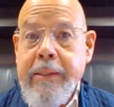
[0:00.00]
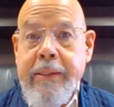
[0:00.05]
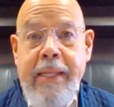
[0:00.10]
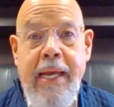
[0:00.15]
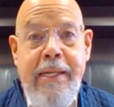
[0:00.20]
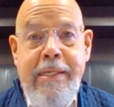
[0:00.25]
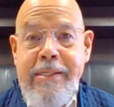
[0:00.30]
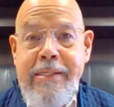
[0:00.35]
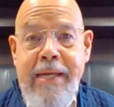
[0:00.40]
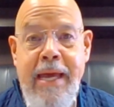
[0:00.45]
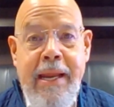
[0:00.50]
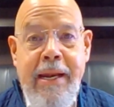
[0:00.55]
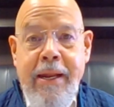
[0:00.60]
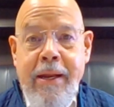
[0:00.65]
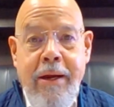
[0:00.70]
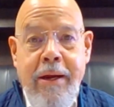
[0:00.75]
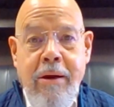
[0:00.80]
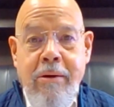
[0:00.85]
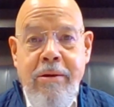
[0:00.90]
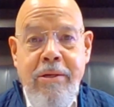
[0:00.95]
That's not
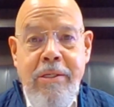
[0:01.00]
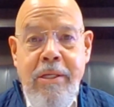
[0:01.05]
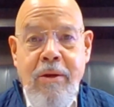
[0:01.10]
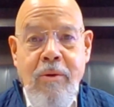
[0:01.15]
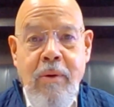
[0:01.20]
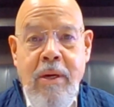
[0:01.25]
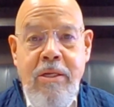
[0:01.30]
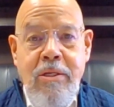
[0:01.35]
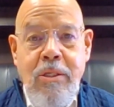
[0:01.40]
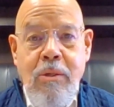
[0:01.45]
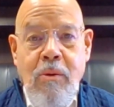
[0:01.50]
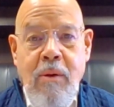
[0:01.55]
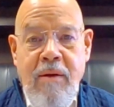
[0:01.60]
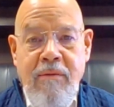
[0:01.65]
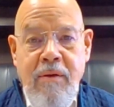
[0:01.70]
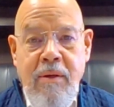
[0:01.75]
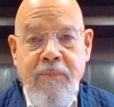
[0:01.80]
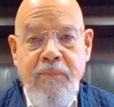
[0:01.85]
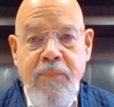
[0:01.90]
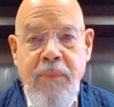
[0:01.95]
encouraging
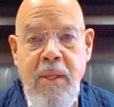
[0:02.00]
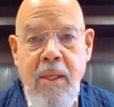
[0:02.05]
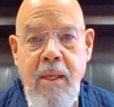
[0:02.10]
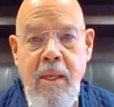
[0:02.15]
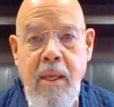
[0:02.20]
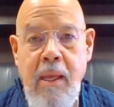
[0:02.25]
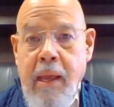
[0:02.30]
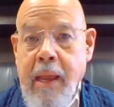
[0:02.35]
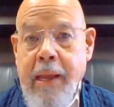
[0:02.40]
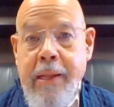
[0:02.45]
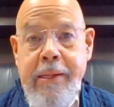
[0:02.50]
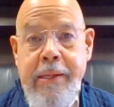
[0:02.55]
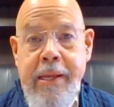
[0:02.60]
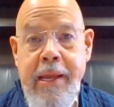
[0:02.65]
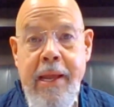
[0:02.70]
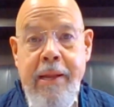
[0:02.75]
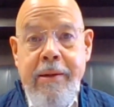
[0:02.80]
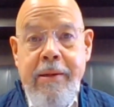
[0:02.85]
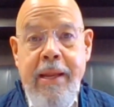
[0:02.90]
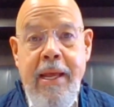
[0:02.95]
whatsoever. And
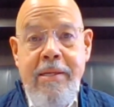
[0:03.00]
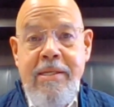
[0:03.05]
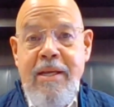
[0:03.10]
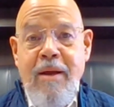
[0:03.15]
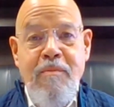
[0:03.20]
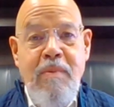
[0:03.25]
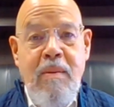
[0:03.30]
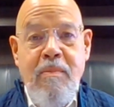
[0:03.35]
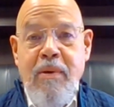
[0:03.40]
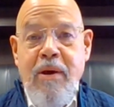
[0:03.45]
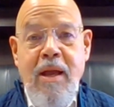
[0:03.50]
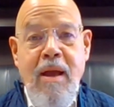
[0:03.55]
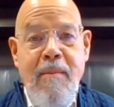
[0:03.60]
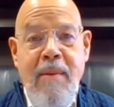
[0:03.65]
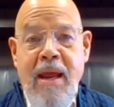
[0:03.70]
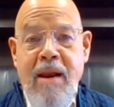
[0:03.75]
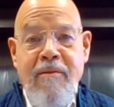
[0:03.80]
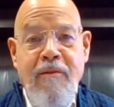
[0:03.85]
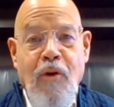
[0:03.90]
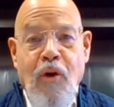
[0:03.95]
yet, that's how people come
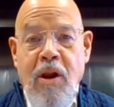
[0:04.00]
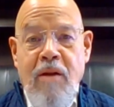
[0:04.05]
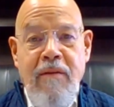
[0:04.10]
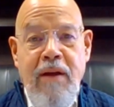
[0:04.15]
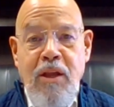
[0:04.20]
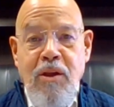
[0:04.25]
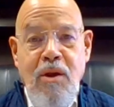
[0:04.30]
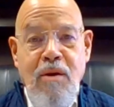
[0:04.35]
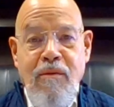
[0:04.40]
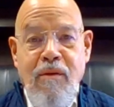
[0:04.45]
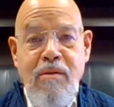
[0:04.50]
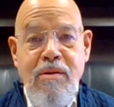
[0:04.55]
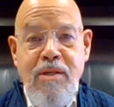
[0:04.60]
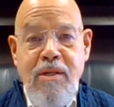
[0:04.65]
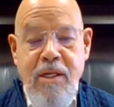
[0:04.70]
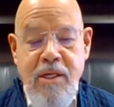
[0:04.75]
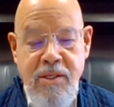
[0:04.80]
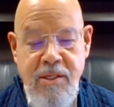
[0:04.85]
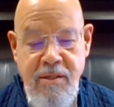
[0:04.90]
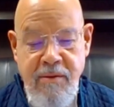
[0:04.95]
out of all of our
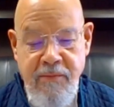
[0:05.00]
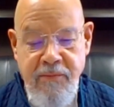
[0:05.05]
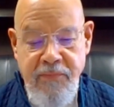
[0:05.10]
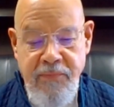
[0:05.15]
universities.